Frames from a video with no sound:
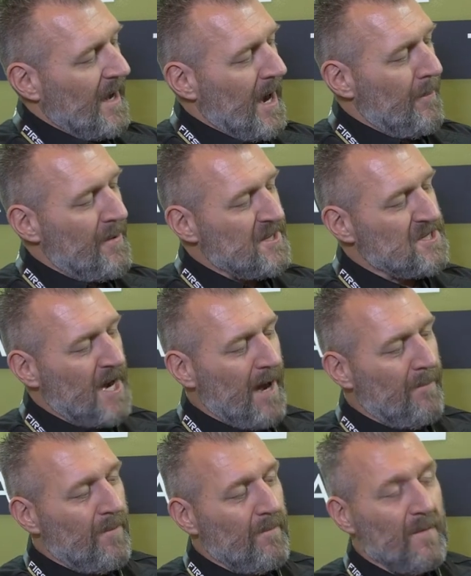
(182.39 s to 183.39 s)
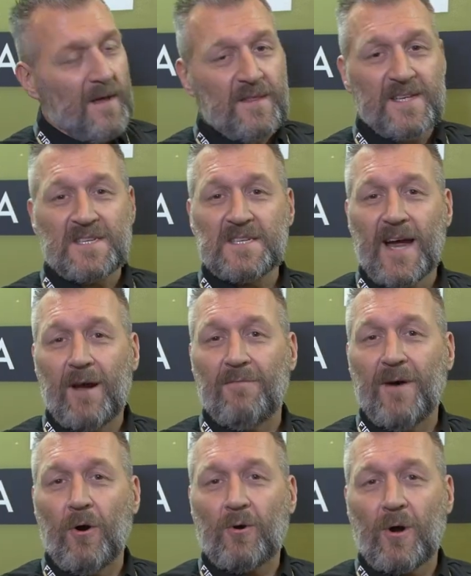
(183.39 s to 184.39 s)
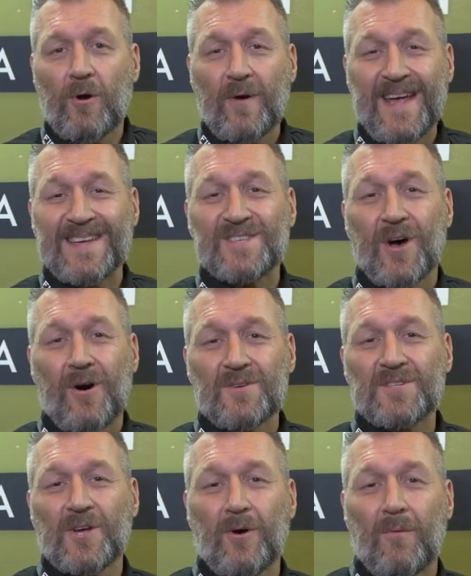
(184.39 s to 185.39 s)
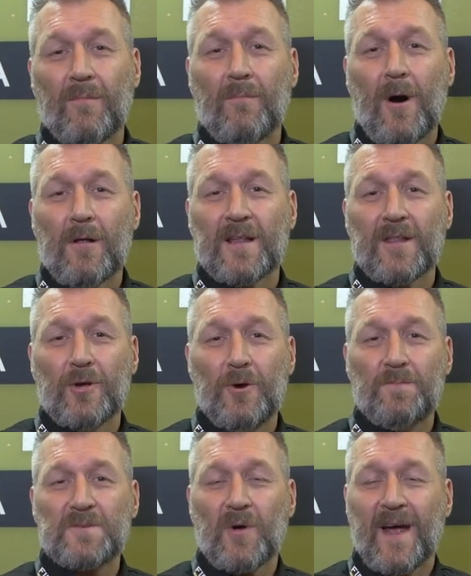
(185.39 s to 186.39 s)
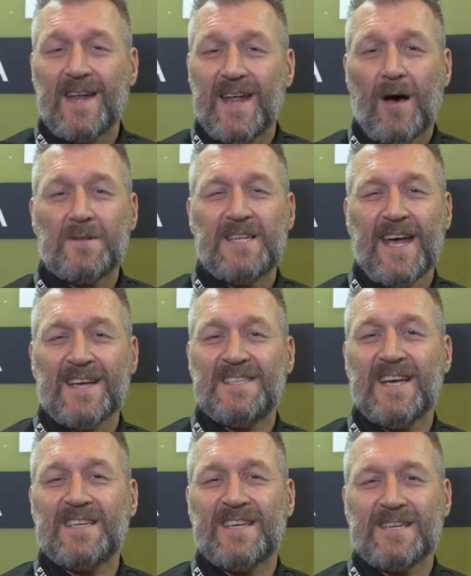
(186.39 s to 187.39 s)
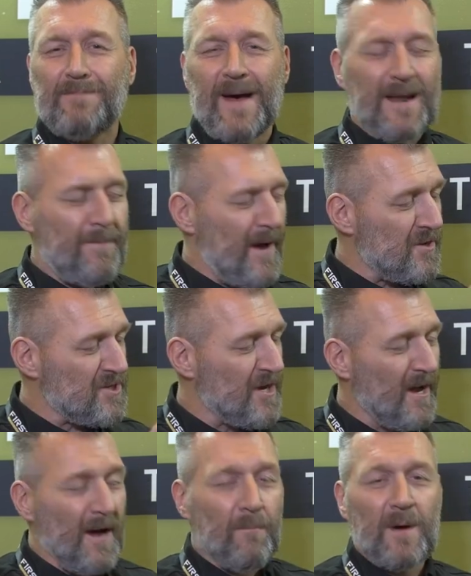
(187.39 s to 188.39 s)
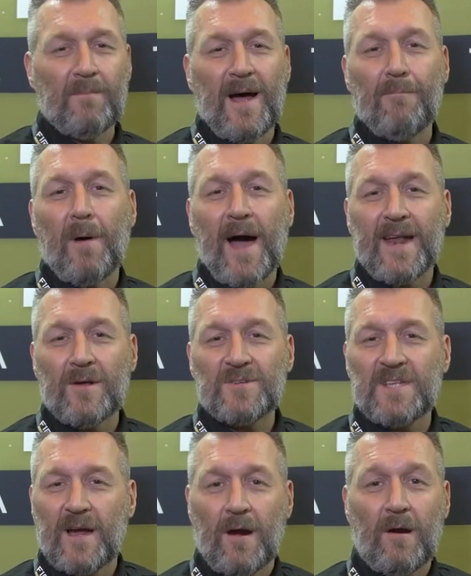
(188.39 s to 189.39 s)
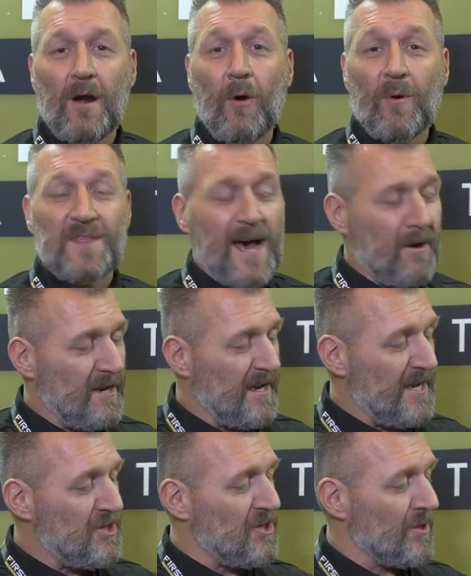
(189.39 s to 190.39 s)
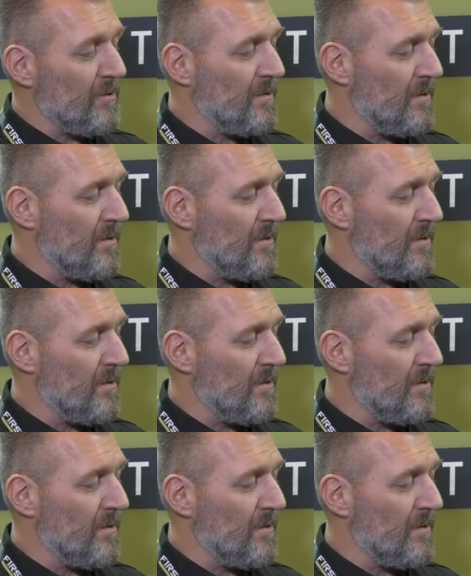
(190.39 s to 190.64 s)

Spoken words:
Up on the top, this entire Velcro is also Molly loop, so I can now take a 6'6 padded pouch, put my binos there without an issue.